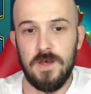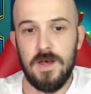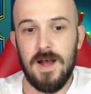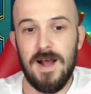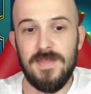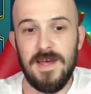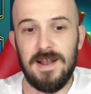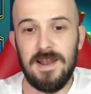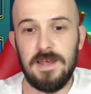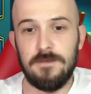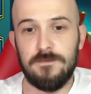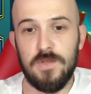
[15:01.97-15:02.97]
And then
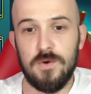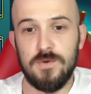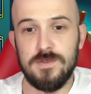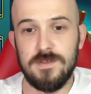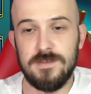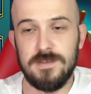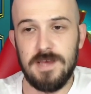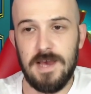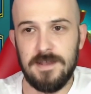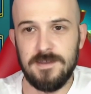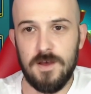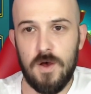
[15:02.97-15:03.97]
leave those
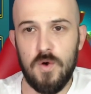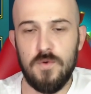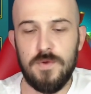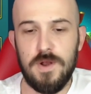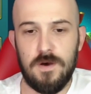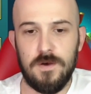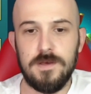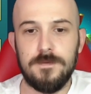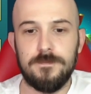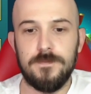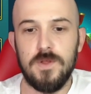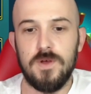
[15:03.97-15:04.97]
sat overnight,
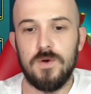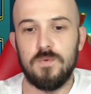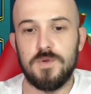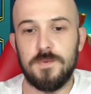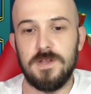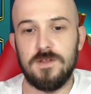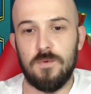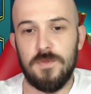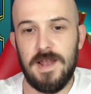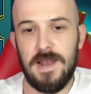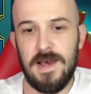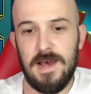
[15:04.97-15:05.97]
which means I will
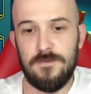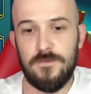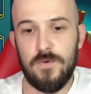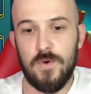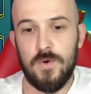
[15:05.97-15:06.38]
then have